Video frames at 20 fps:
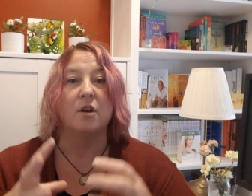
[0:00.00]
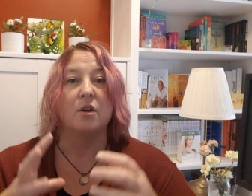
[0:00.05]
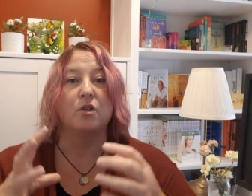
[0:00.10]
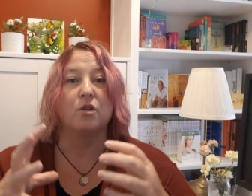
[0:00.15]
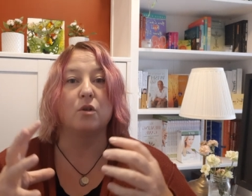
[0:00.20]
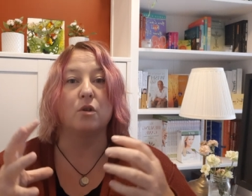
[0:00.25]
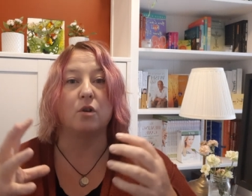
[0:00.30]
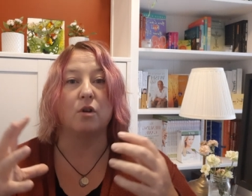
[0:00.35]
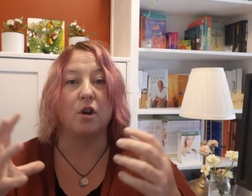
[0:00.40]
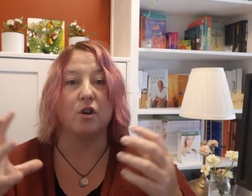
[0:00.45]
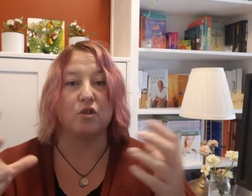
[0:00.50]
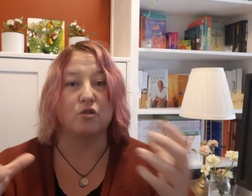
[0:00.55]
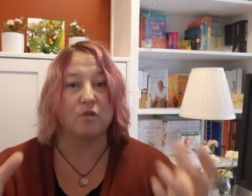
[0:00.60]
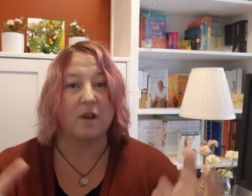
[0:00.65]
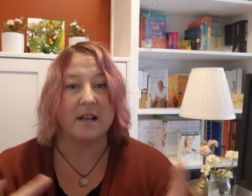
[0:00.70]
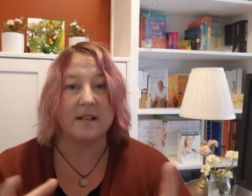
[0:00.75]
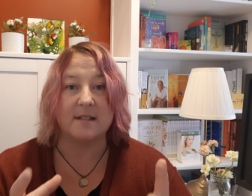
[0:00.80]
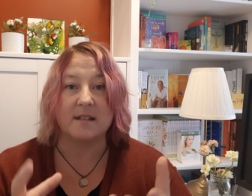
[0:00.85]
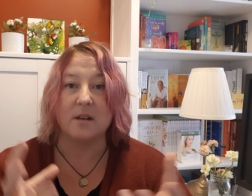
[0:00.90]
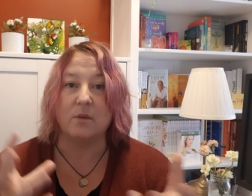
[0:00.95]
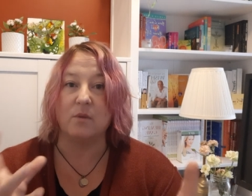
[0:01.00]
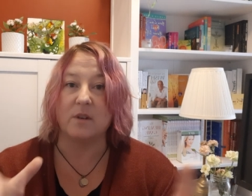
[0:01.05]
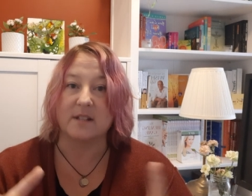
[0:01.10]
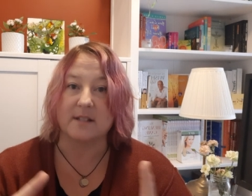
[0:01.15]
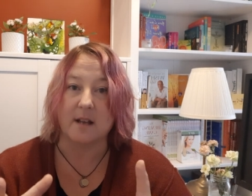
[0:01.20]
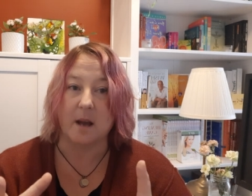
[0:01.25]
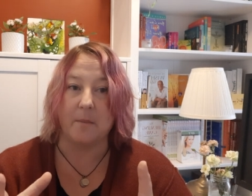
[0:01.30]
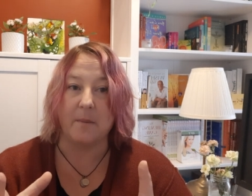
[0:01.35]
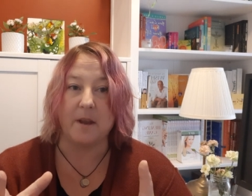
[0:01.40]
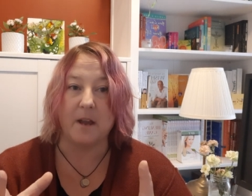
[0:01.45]
You're addressing what's
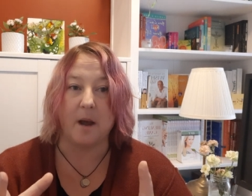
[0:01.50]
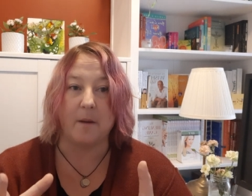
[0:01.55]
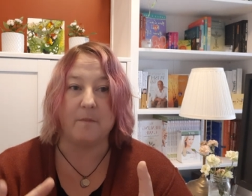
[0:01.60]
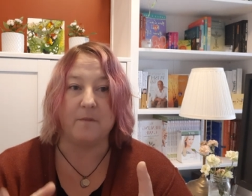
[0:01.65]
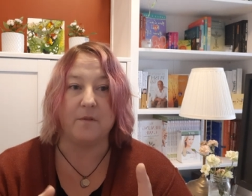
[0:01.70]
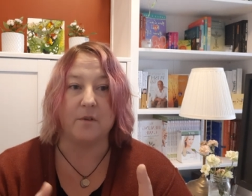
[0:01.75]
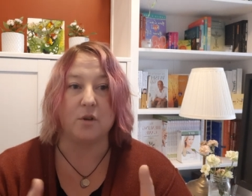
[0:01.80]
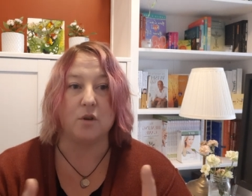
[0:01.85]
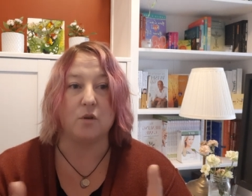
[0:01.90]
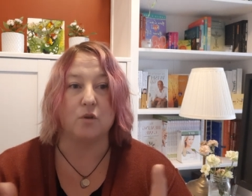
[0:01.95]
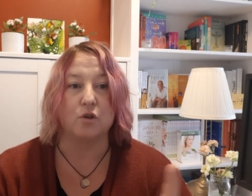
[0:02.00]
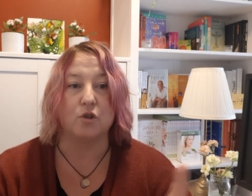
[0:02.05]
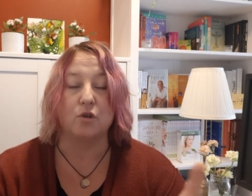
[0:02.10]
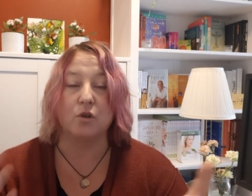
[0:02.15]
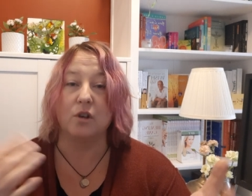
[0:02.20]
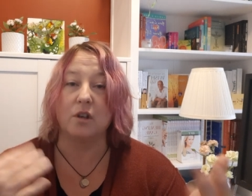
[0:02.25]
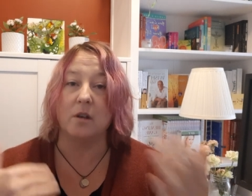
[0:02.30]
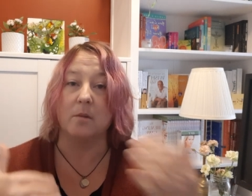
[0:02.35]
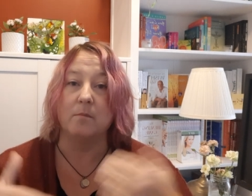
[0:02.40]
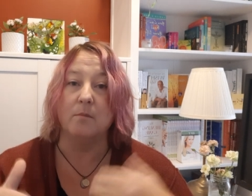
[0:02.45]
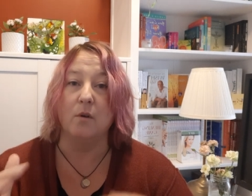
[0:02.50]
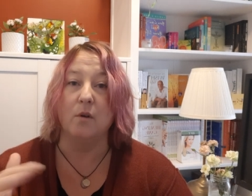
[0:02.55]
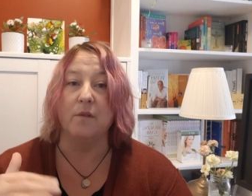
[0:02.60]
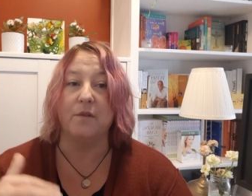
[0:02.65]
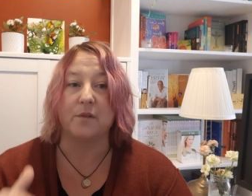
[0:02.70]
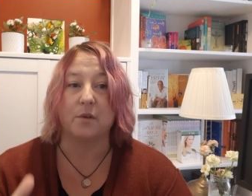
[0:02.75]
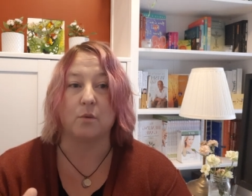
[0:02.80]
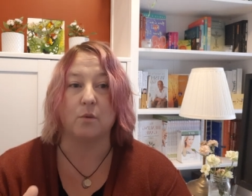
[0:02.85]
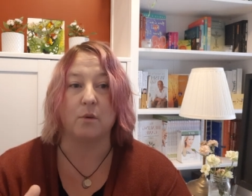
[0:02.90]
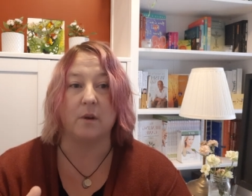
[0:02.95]
coming up for you so you can
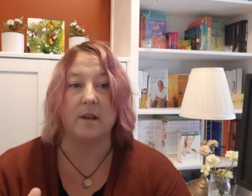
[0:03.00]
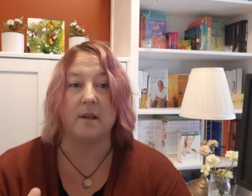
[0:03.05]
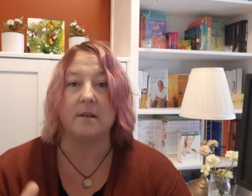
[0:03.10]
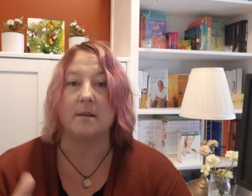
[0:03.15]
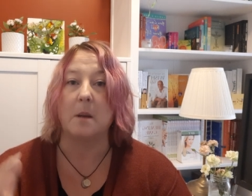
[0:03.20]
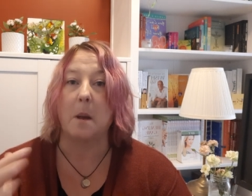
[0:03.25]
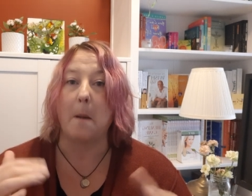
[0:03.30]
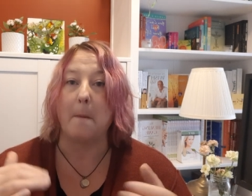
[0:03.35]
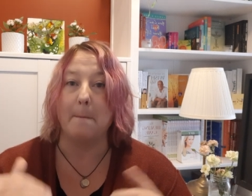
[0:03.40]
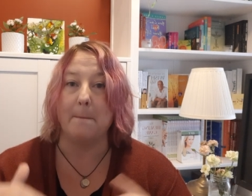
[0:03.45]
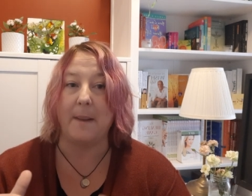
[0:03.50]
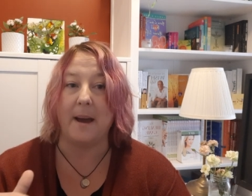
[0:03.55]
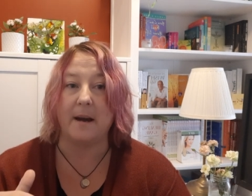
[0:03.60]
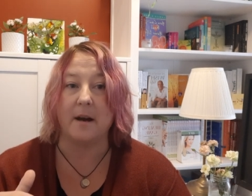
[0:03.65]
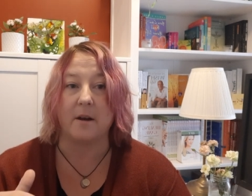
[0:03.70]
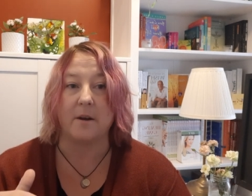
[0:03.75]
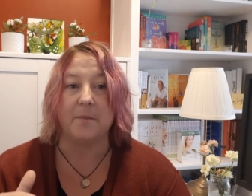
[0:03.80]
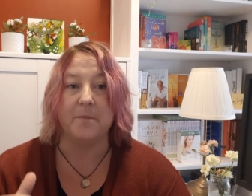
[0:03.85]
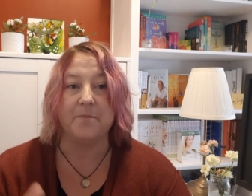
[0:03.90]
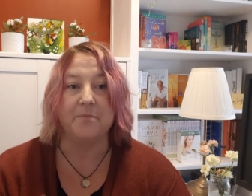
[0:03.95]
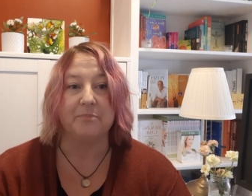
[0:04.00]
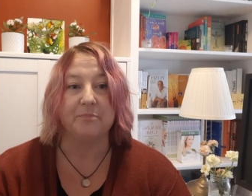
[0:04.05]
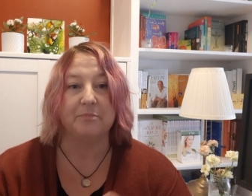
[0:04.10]
move through it better